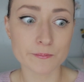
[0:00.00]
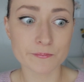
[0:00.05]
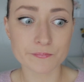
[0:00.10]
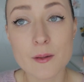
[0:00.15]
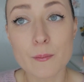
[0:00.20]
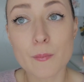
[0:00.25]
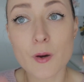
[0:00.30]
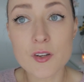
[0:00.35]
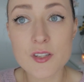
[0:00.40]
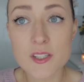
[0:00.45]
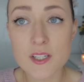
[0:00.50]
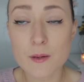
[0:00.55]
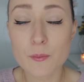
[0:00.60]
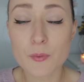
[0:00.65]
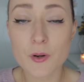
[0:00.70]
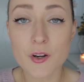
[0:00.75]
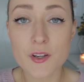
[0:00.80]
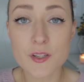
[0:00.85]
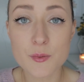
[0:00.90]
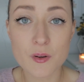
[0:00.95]
The most
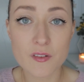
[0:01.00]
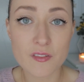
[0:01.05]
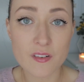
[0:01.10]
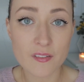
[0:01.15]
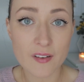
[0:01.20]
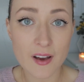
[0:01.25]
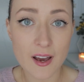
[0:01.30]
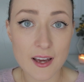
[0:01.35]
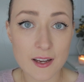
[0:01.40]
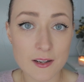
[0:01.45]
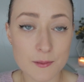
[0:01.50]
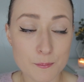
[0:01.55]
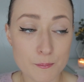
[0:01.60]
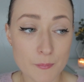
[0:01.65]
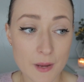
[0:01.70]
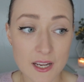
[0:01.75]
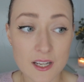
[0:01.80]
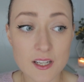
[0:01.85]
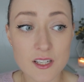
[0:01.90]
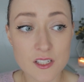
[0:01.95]
embryos we've ever had
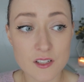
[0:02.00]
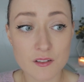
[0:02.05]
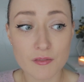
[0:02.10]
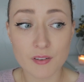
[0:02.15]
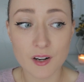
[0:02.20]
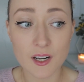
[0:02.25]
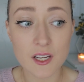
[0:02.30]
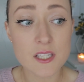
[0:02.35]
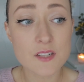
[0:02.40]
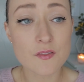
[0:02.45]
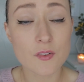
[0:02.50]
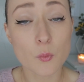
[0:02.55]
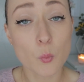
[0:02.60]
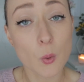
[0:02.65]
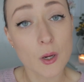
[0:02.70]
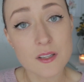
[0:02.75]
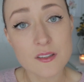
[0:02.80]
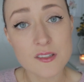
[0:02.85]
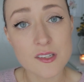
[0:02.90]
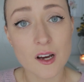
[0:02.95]
make it to freeze from
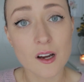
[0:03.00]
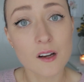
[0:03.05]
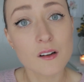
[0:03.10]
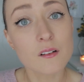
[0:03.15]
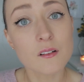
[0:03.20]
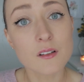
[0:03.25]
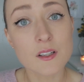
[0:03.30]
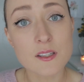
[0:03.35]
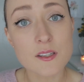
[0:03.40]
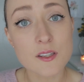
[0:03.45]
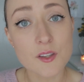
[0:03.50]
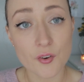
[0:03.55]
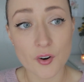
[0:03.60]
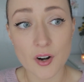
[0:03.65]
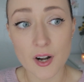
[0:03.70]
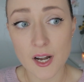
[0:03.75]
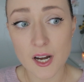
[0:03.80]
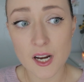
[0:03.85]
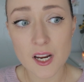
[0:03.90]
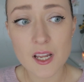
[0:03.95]
one cycle is
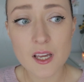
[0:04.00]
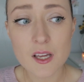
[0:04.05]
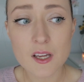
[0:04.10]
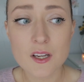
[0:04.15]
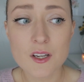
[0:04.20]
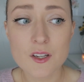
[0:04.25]
three.